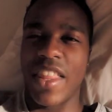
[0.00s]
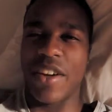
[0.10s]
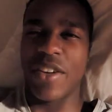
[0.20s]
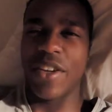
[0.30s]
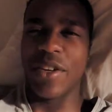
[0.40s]

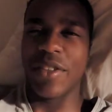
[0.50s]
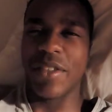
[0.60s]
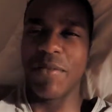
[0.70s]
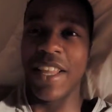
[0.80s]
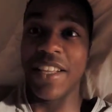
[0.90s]
There you go,
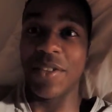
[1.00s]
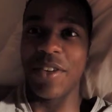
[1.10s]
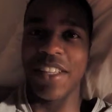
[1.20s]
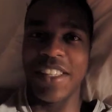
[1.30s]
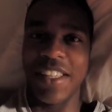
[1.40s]
some light so
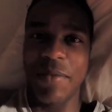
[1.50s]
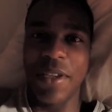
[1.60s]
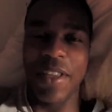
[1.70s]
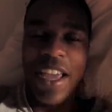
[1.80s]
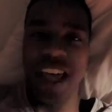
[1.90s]
you can see
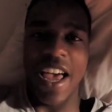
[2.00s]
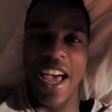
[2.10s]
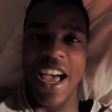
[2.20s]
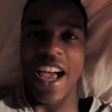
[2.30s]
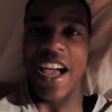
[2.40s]
me.
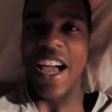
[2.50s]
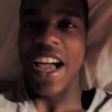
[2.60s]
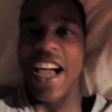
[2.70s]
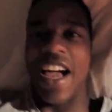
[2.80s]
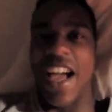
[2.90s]

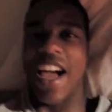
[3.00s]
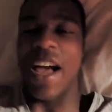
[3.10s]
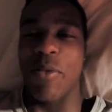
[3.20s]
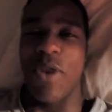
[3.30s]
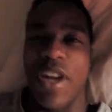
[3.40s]

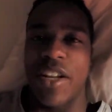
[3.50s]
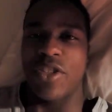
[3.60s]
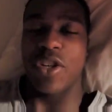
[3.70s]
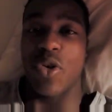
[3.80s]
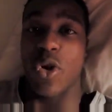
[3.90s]
I'm going
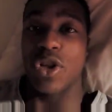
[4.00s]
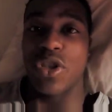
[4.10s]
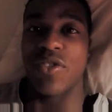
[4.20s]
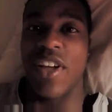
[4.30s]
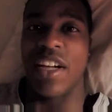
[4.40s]
to
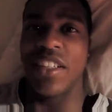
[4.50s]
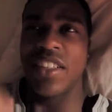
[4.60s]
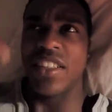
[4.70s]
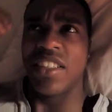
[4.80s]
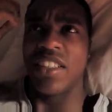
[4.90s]

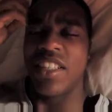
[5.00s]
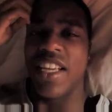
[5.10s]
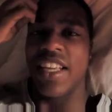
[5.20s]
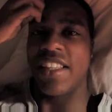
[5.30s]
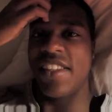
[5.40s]
Courchevel.
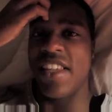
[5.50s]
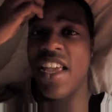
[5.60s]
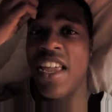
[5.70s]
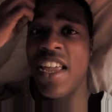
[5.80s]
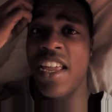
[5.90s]
It's
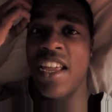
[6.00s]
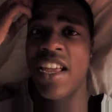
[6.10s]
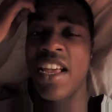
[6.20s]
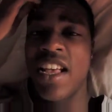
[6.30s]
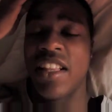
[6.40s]
a
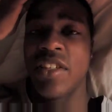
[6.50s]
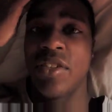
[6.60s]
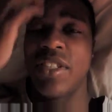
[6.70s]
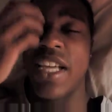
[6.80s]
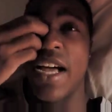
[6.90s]

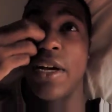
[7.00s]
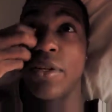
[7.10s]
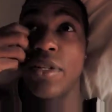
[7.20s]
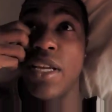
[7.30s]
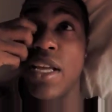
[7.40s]
little
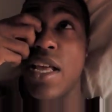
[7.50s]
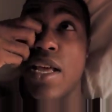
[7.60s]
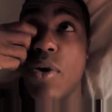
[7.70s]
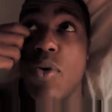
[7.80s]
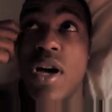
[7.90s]
town
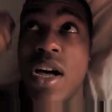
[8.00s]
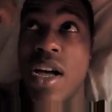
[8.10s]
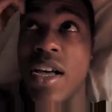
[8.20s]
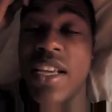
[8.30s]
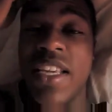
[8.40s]

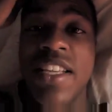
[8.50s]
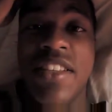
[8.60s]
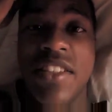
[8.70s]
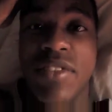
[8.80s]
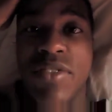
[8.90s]
uh,
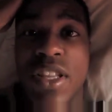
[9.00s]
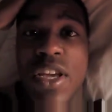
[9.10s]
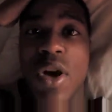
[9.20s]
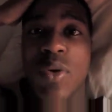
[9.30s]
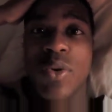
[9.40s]
east of
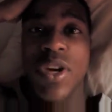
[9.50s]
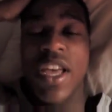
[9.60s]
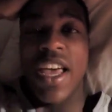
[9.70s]
Lyon.